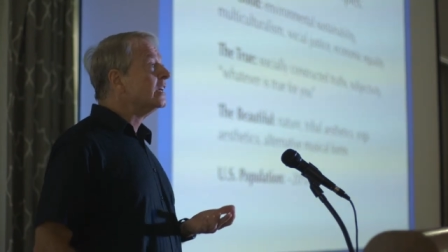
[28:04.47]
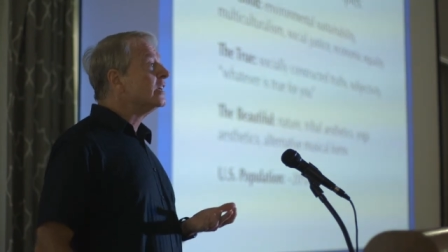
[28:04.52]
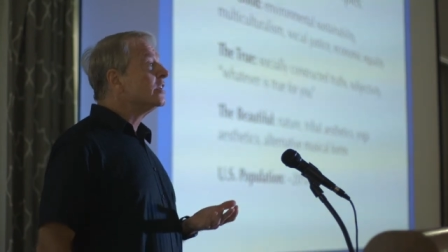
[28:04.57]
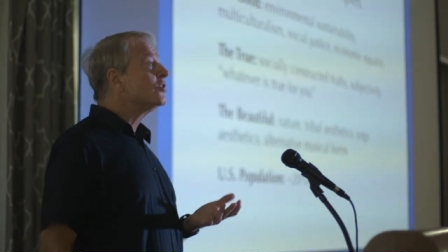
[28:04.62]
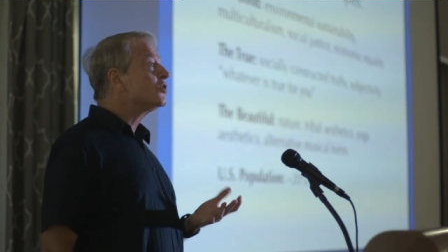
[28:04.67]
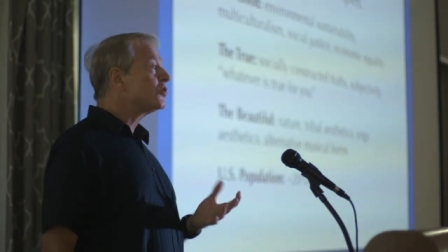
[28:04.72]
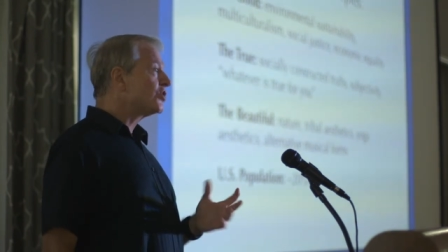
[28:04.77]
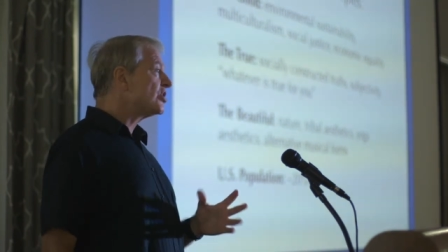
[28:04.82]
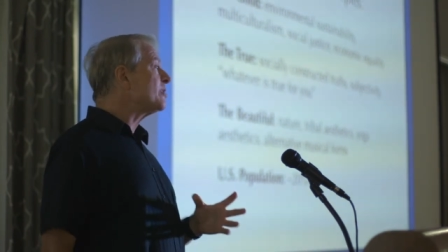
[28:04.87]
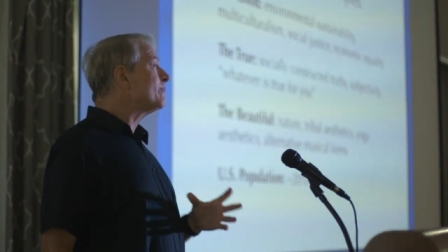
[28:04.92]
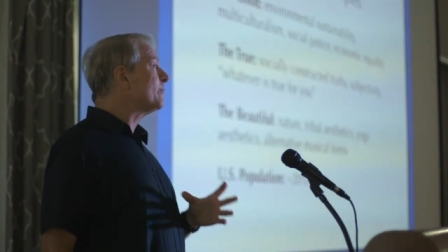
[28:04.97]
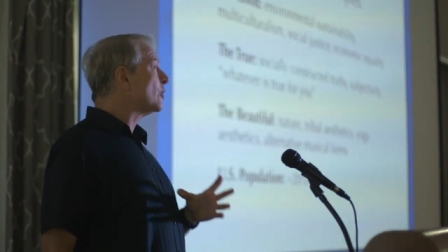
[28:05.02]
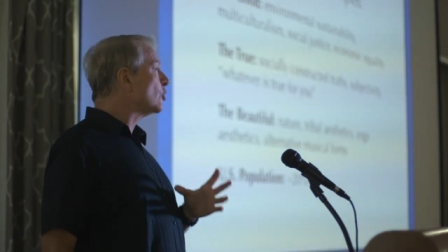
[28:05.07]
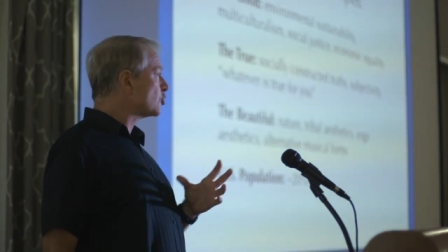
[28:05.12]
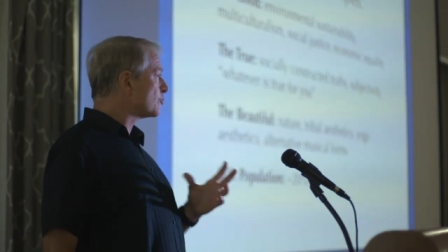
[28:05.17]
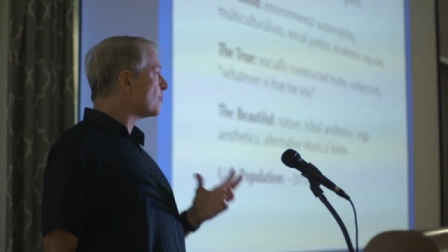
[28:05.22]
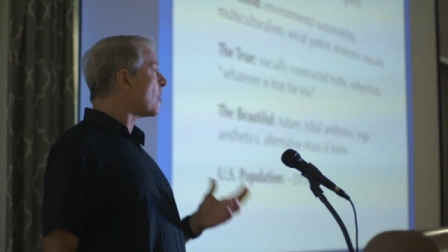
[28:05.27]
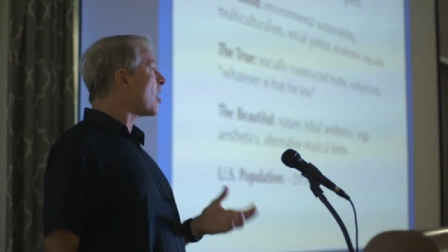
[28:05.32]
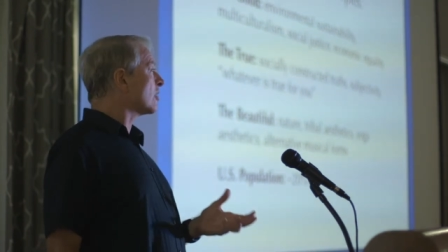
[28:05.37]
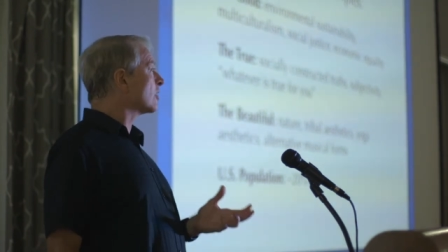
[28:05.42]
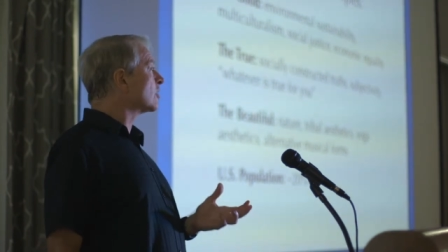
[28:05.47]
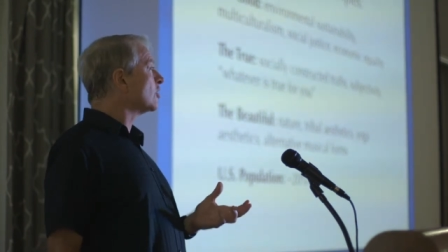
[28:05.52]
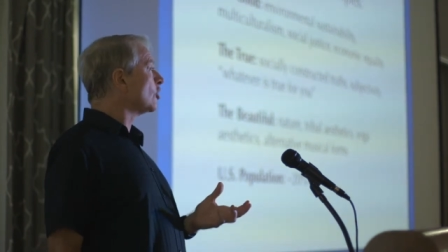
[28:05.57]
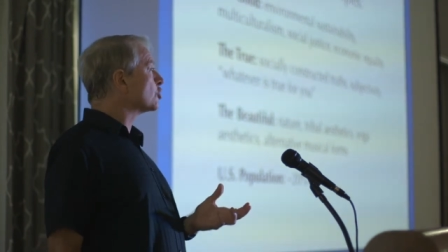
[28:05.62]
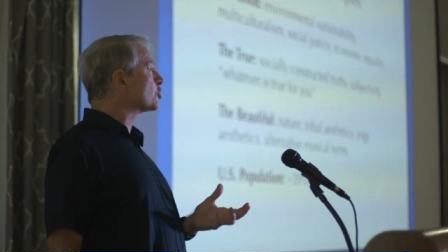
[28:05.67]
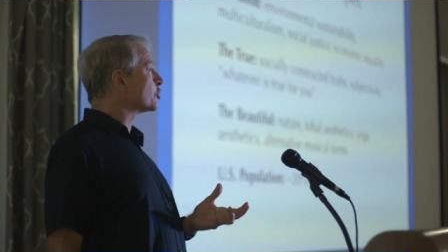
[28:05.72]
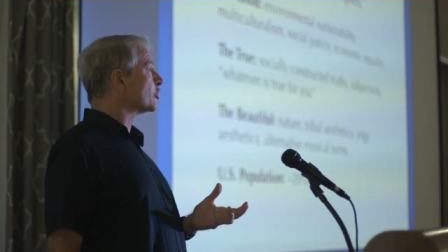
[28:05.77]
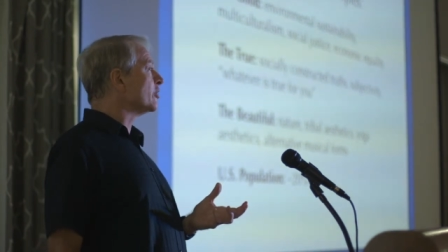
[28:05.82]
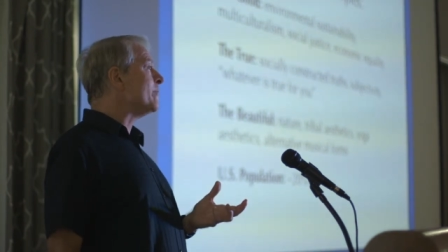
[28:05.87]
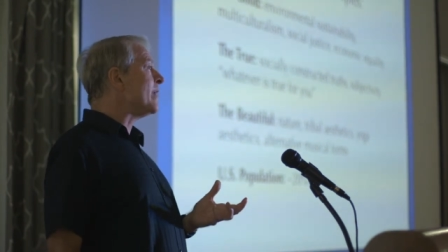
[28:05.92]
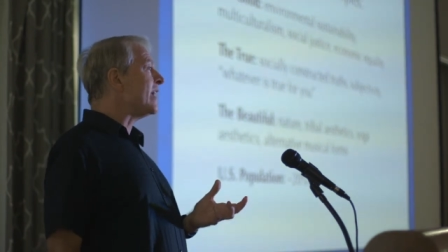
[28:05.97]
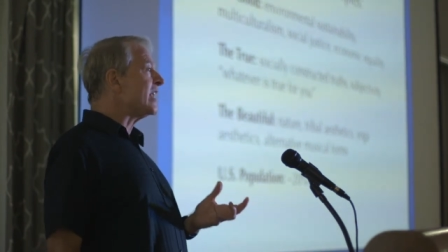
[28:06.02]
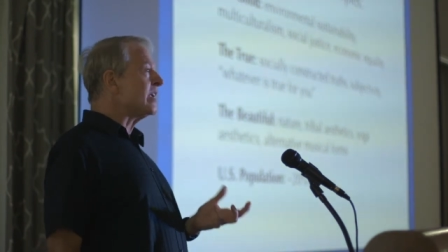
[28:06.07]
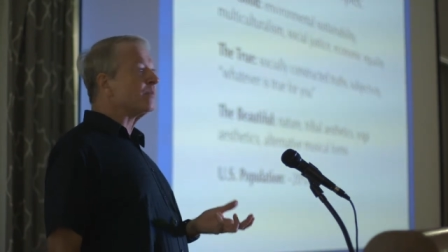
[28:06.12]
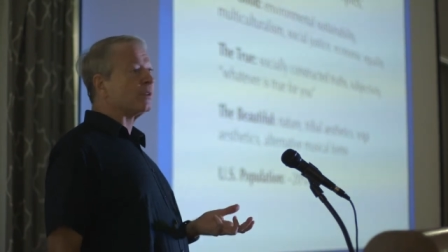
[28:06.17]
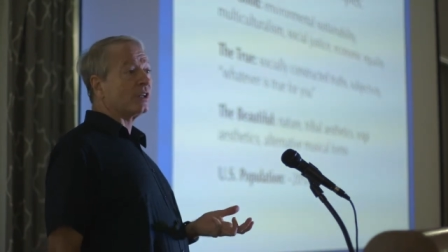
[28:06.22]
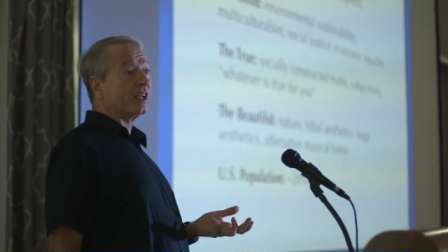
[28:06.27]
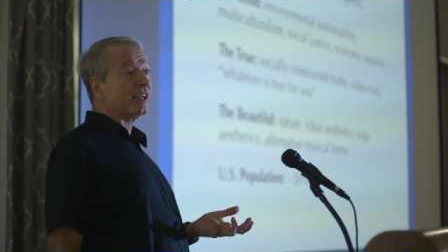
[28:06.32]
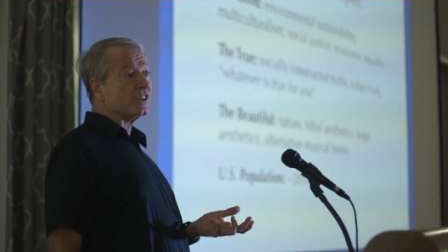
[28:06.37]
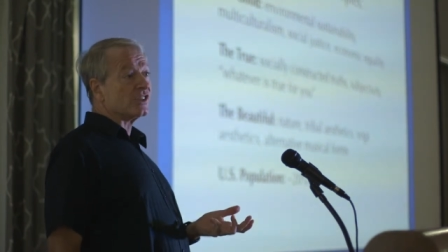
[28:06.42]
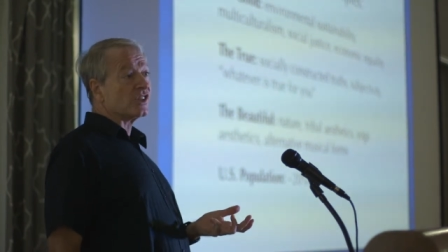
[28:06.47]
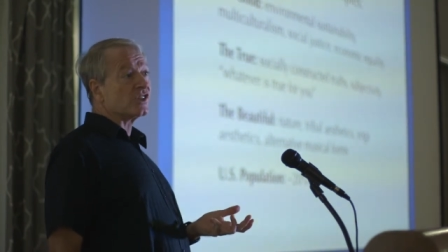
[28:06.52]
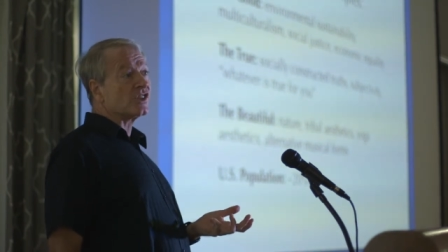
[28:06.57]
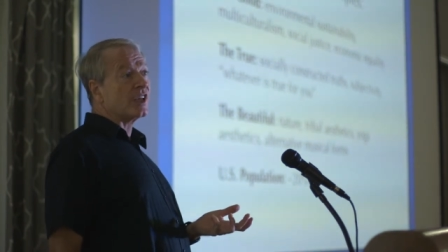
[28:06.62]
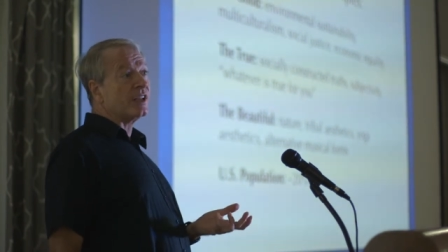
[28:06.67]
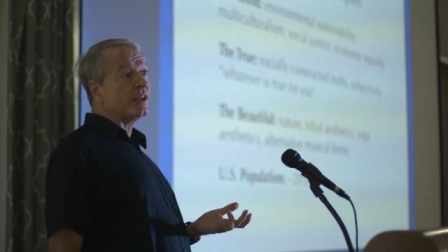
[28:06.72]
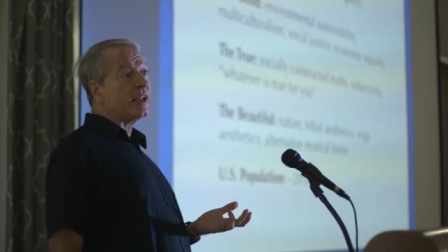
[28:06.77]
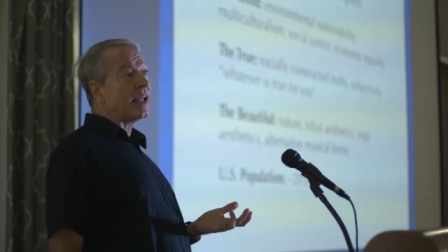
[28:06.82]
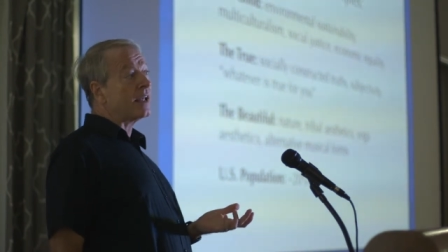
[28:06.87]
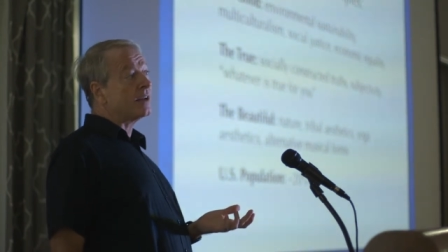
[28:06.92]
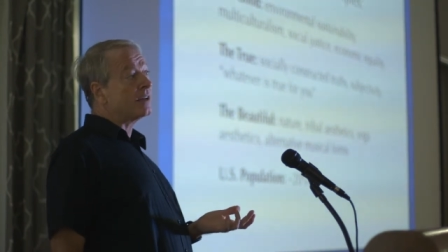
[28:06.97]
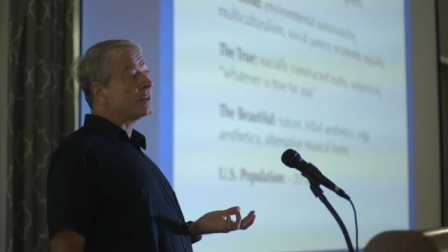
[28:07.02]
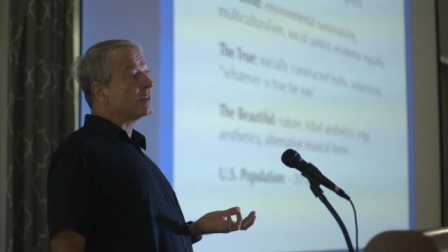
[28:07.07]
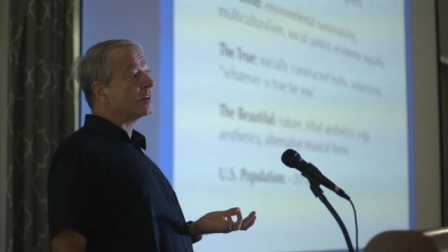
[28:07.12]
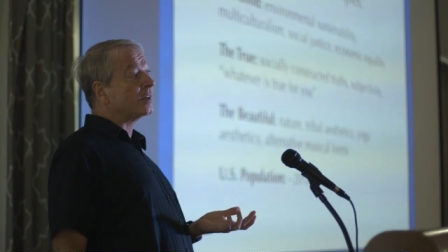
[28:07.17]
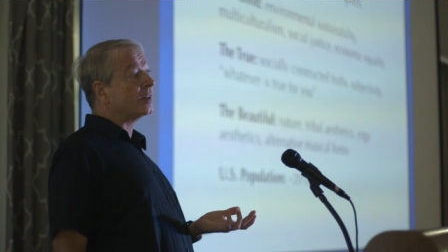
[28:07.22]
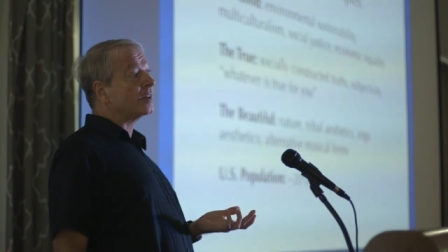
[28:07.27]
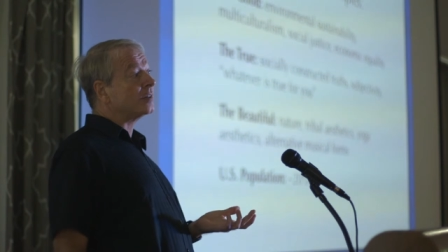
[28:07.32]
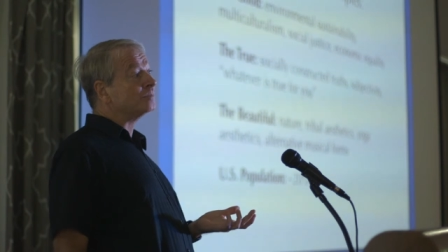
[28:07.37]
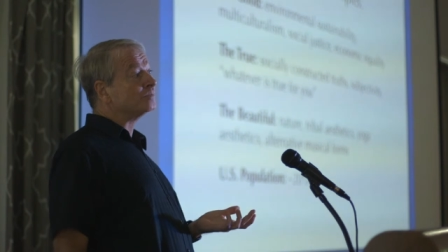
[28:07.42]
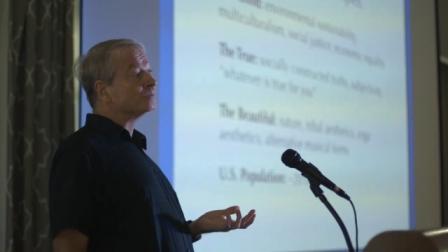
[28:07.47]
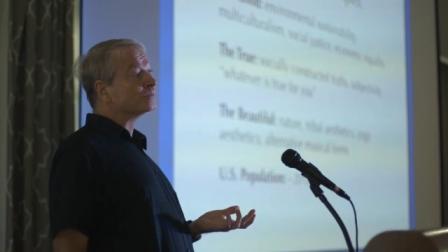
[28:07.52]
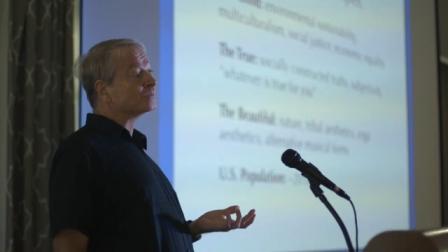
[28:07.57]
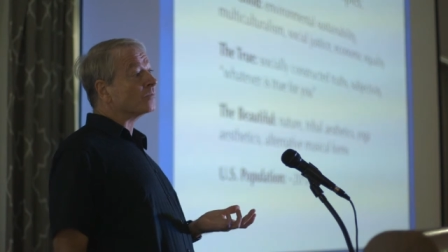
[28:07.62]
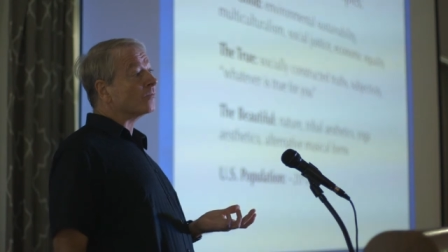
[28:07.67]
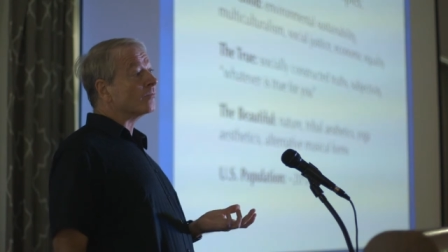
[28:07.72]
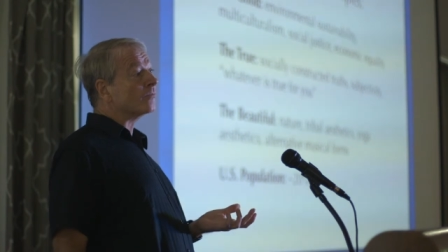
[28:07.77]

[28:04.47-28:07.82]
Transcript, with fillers: You see postmodern culture in many places, and, and um,